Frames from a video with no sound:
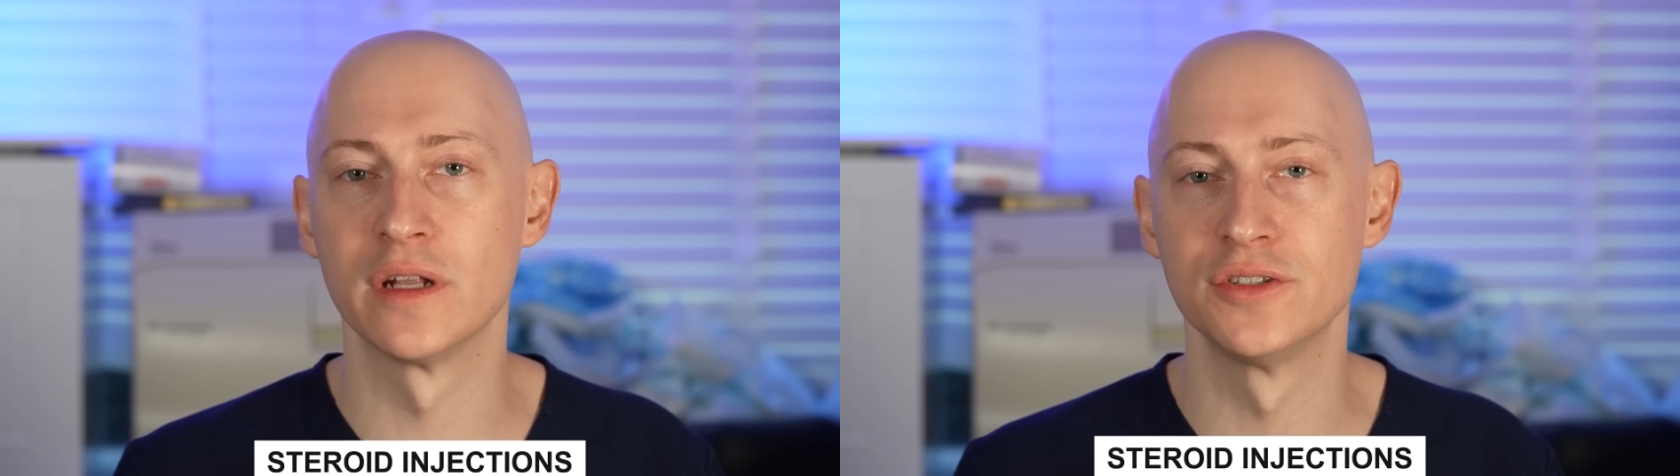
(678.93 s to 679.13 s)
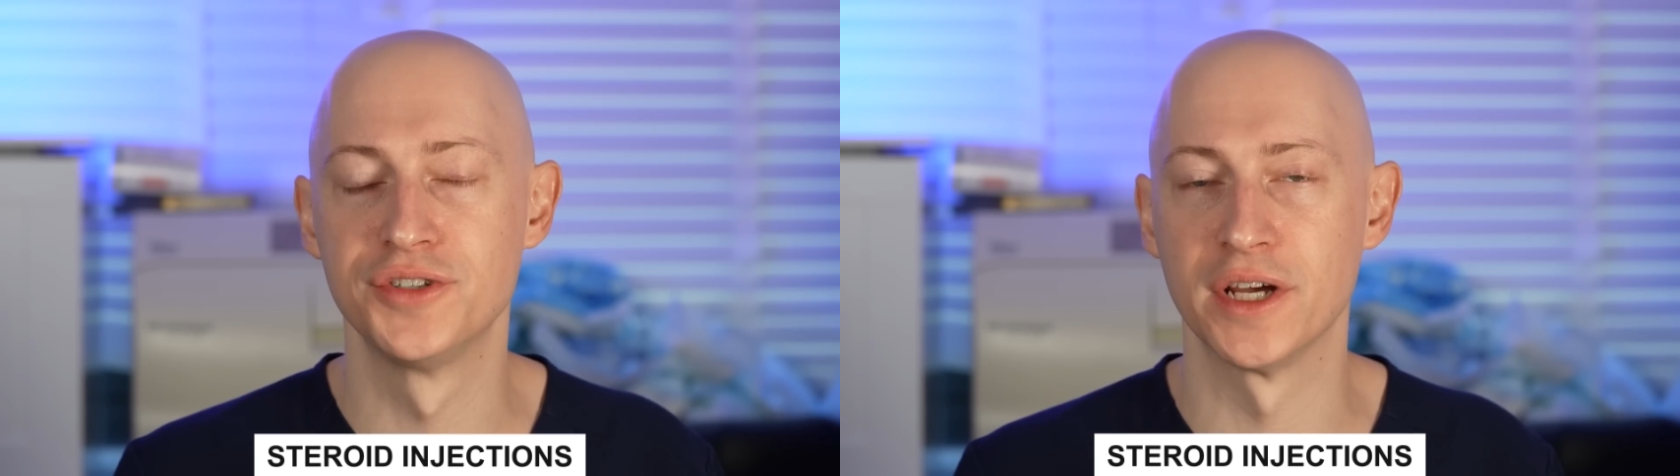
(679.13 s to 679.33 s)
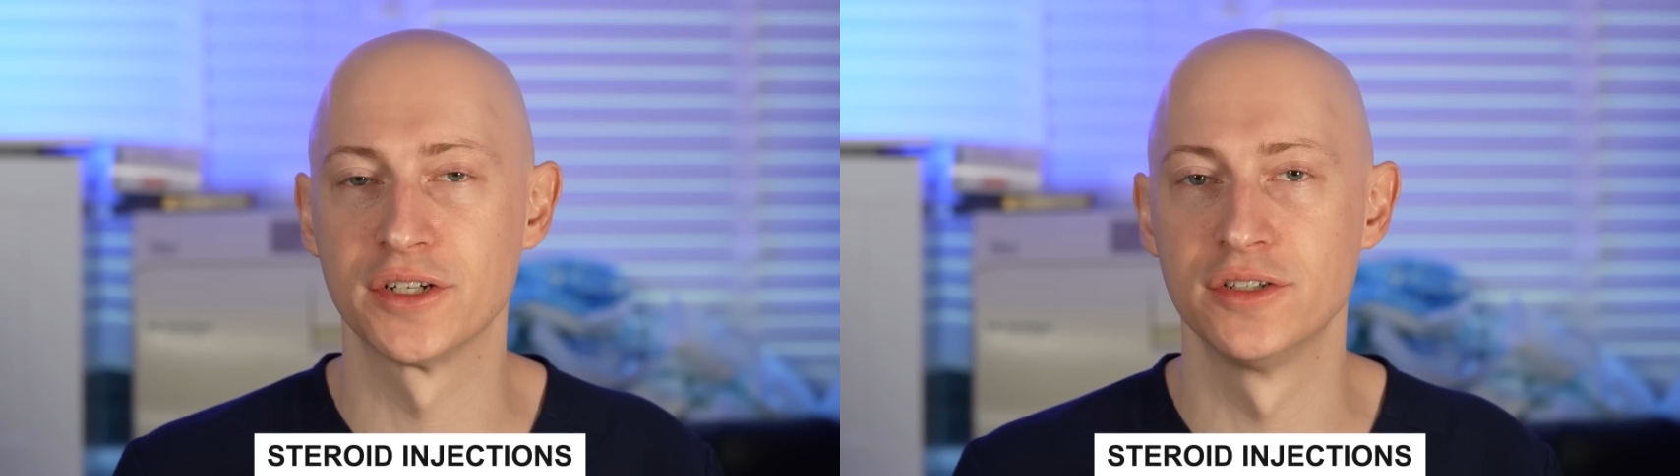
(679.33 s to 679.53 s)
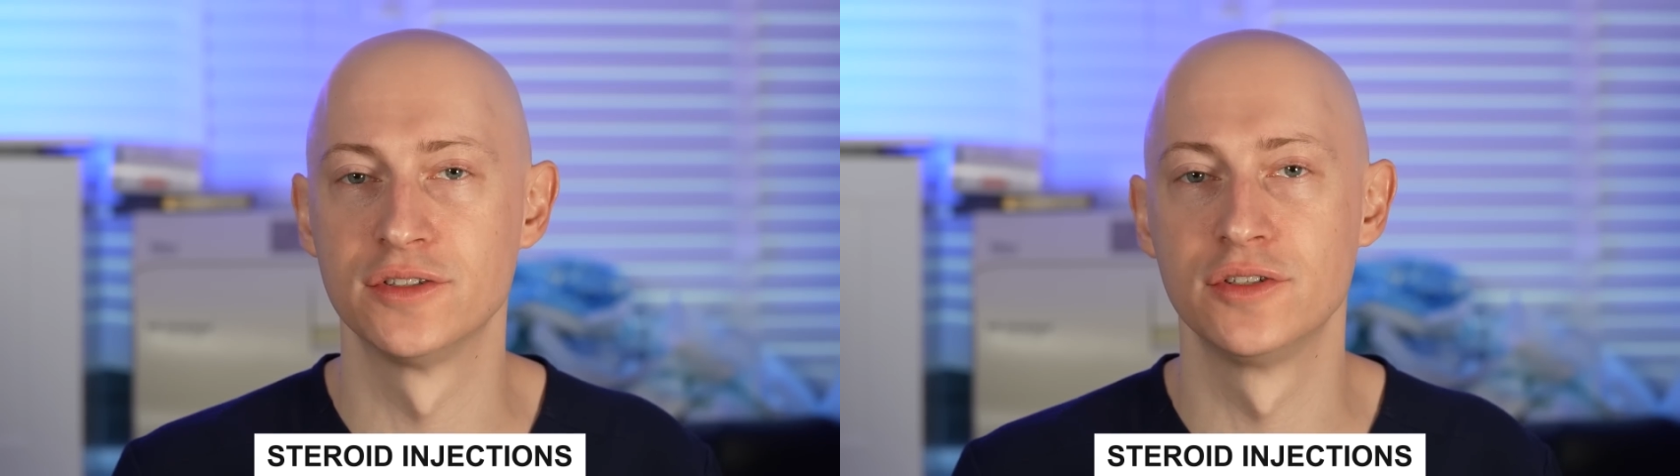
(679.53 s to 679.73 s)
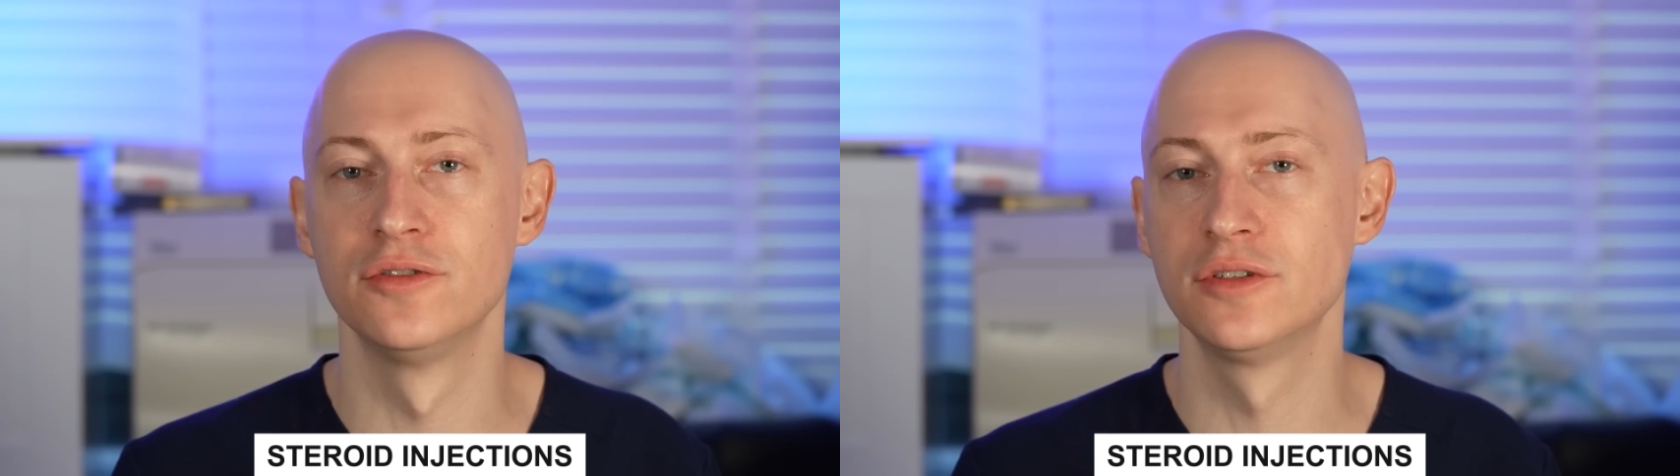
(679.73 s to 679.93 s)

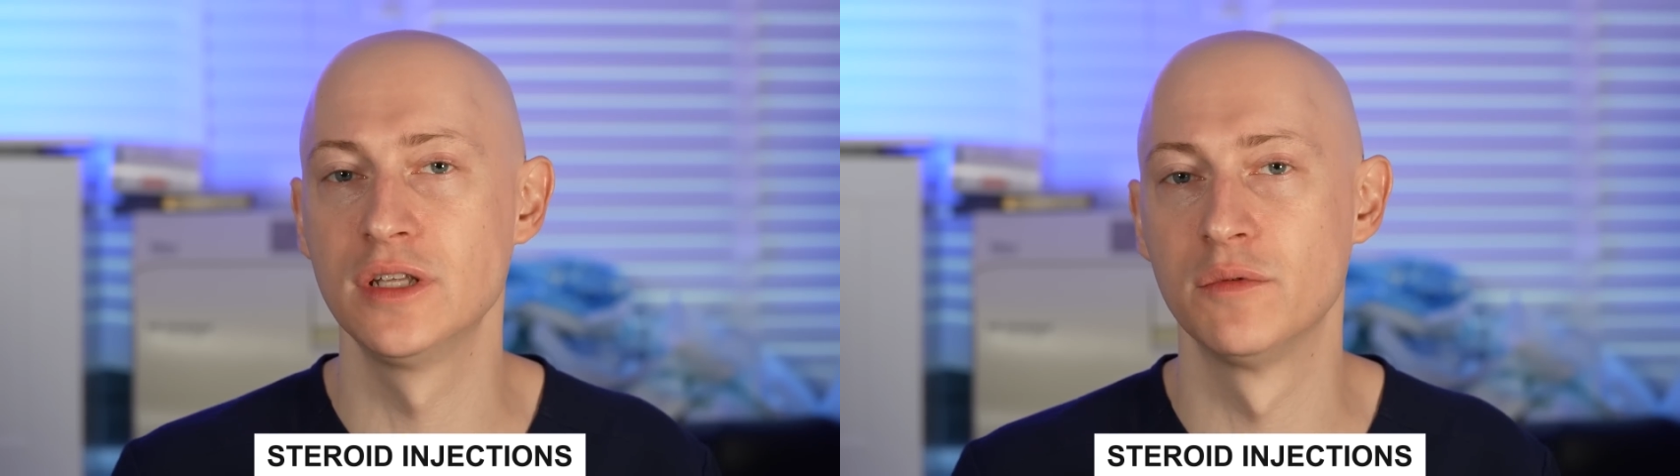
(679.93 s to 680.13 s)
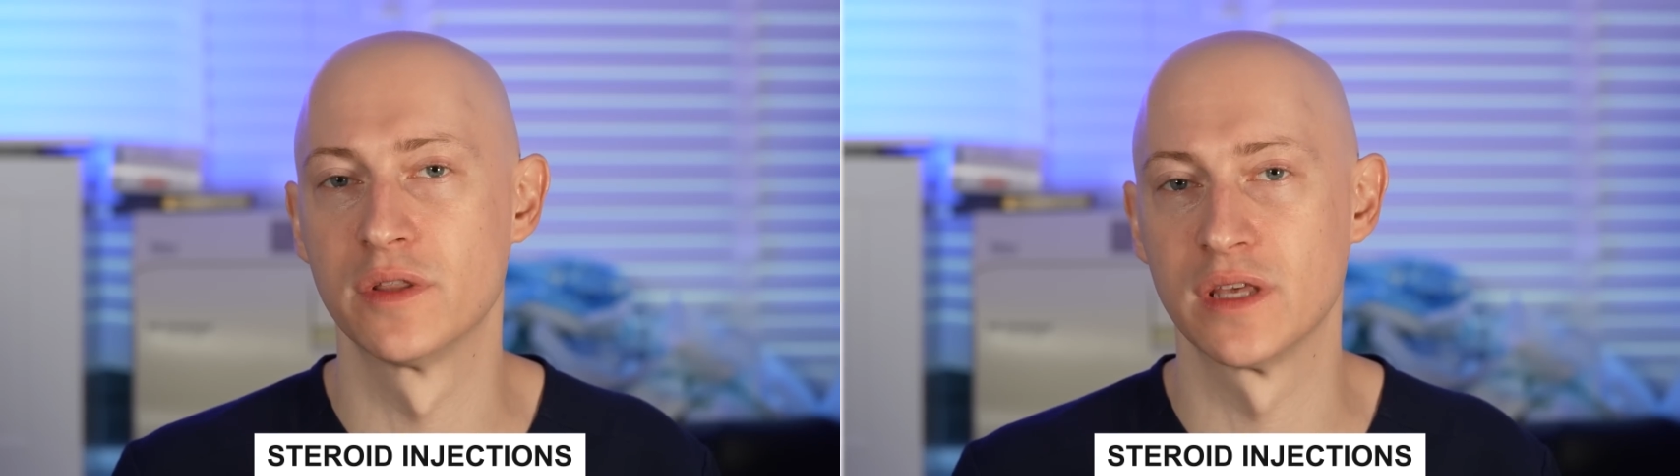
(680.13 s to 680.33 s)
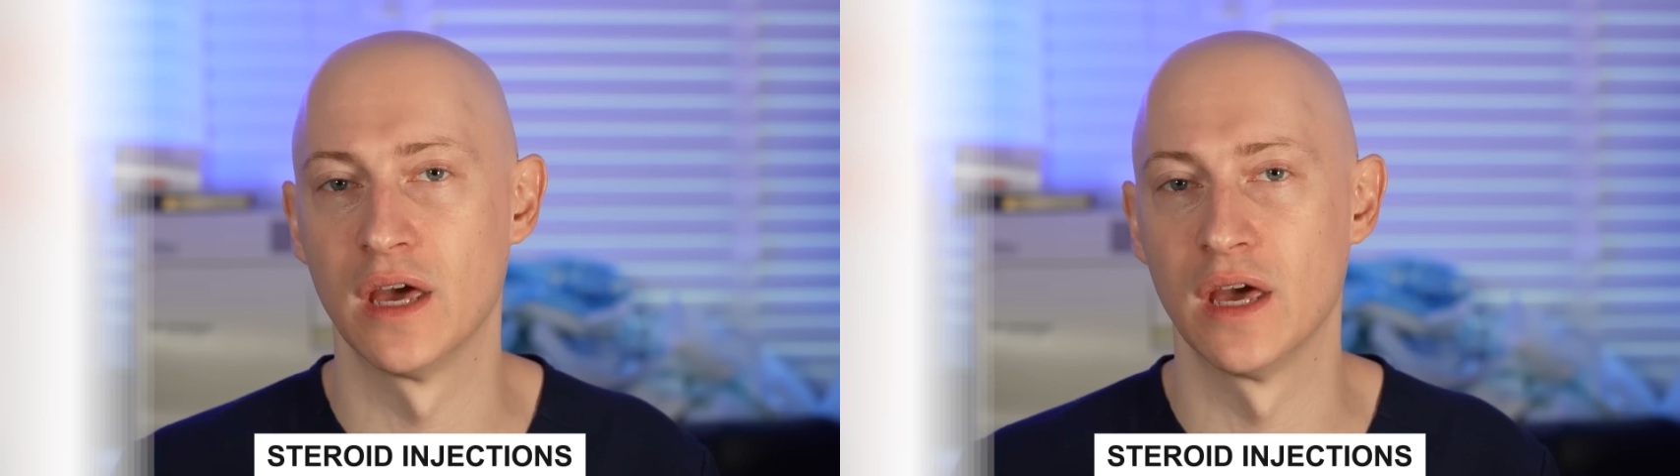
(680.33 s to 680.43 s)
injections, usually with